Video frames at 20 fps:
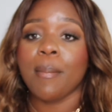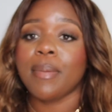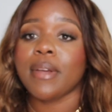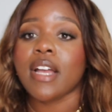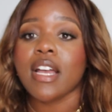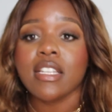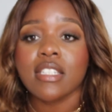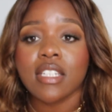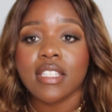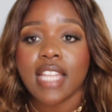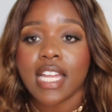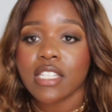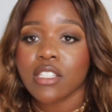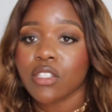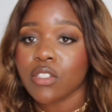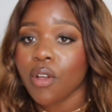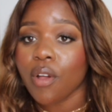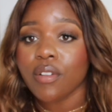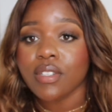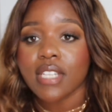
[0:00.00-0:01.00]
But because of
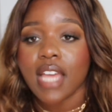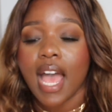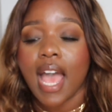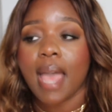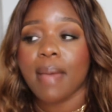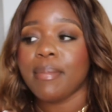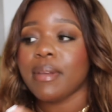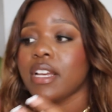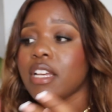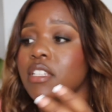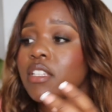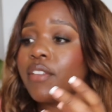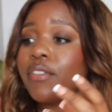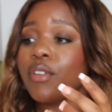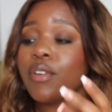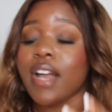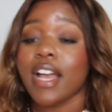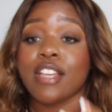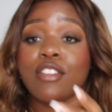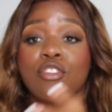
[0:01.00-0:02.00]
that soul tie, because
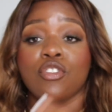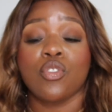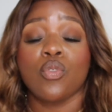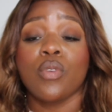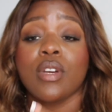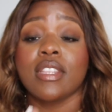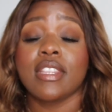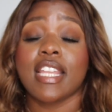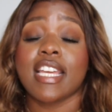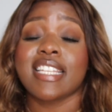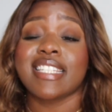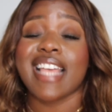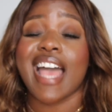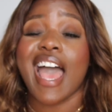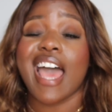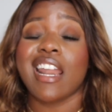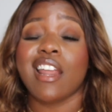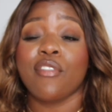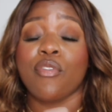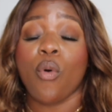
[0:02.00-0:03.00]
of you guys doing things
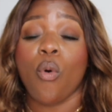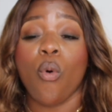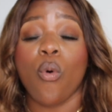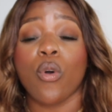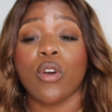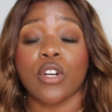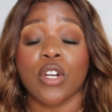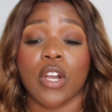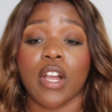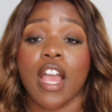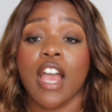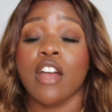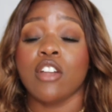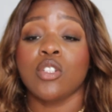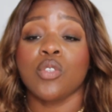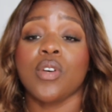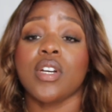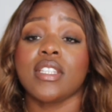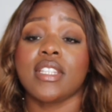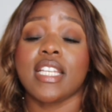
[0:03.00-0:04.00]
out of order,
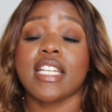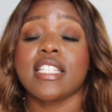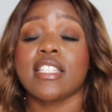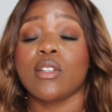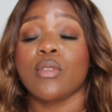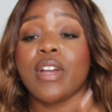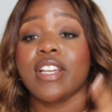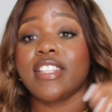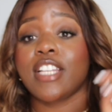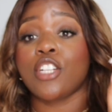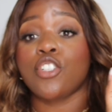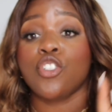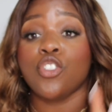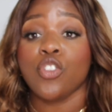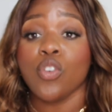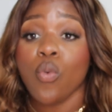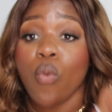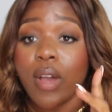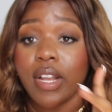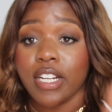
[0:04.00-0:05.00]
doing things the way
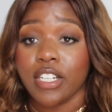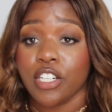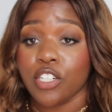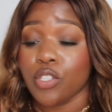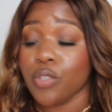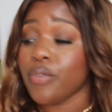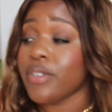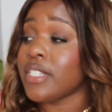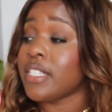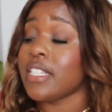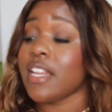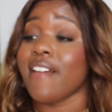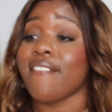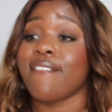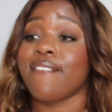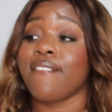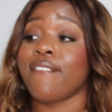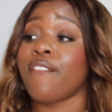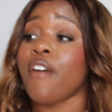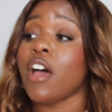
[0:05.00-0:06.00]
that you wanted to do
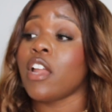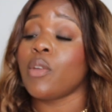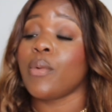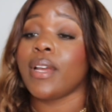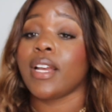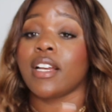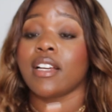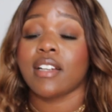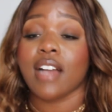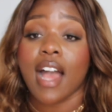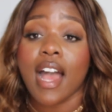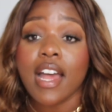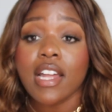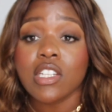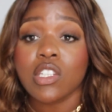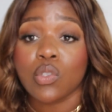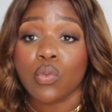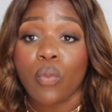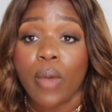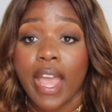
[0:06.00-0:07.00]
instead of following
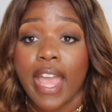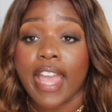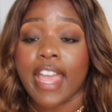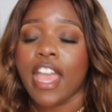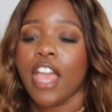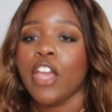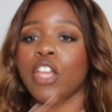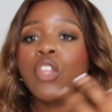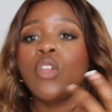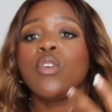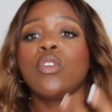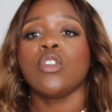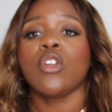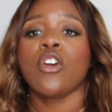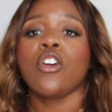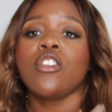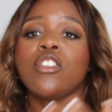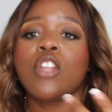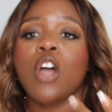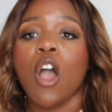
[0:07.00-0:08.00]
God's way, you
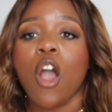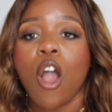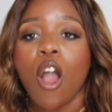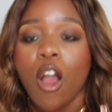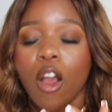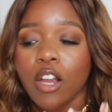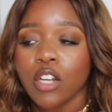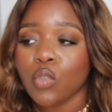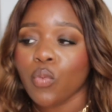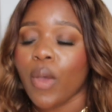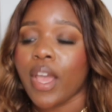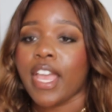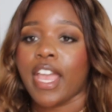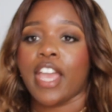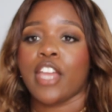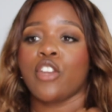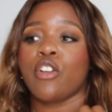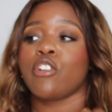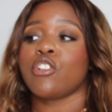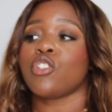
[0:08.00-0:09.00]
learn the hard
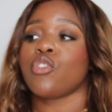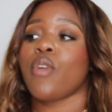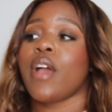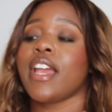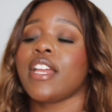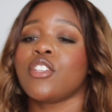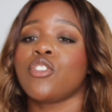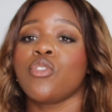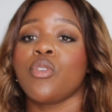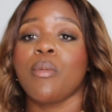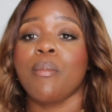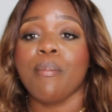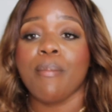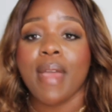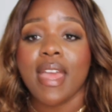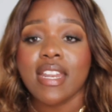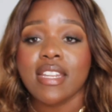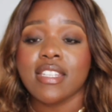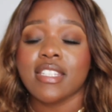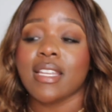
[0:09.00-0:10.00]
way and you're trying to
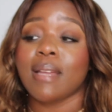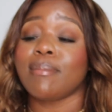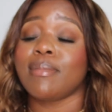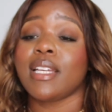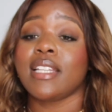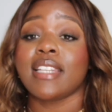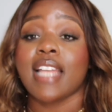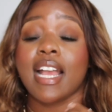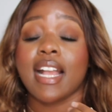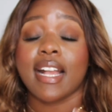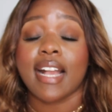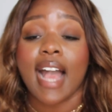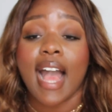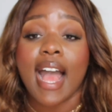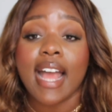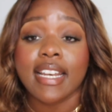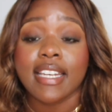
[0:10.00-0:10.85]
mend something that